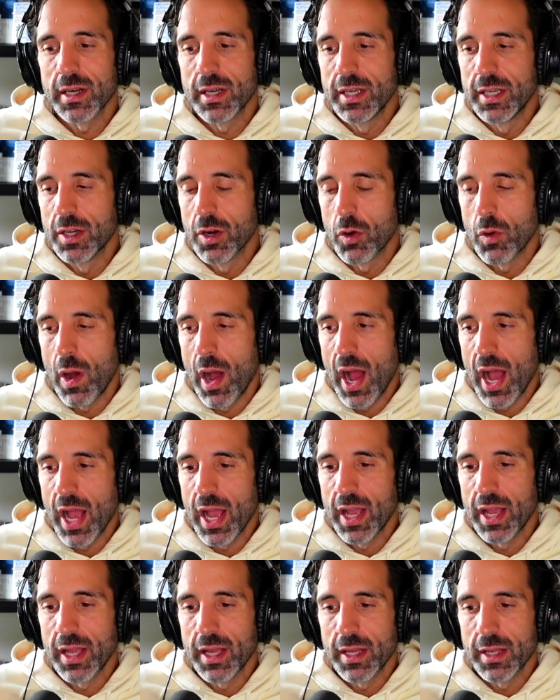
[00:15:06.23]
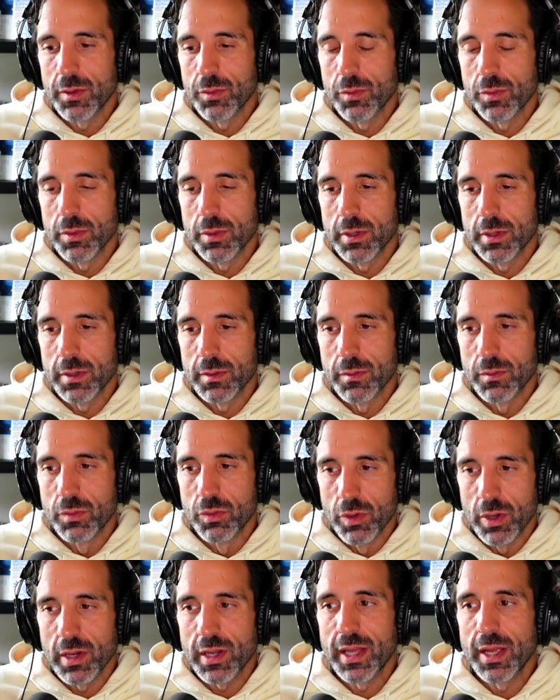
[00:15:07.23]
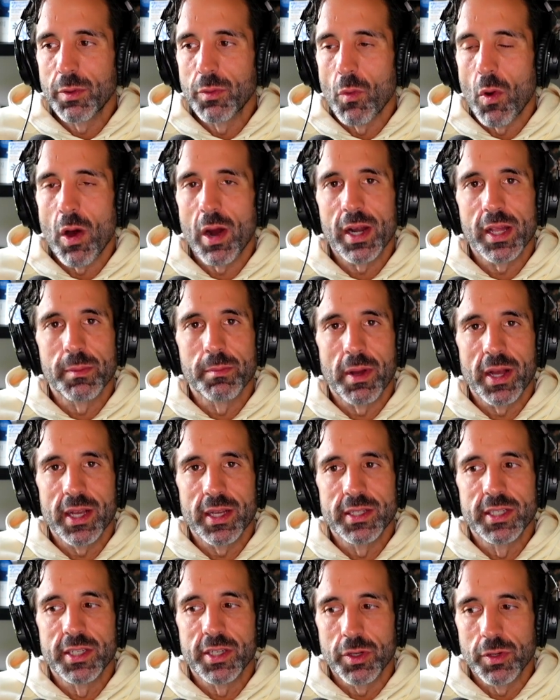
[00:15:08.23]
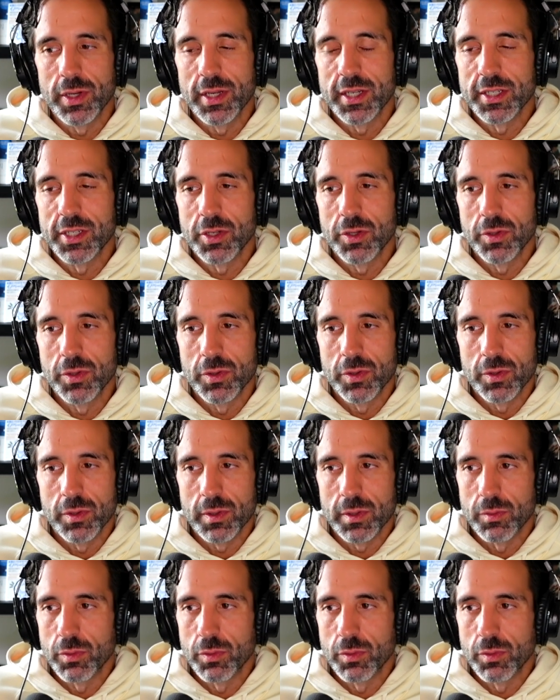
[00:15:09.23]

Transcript: You know, I really wanted my students who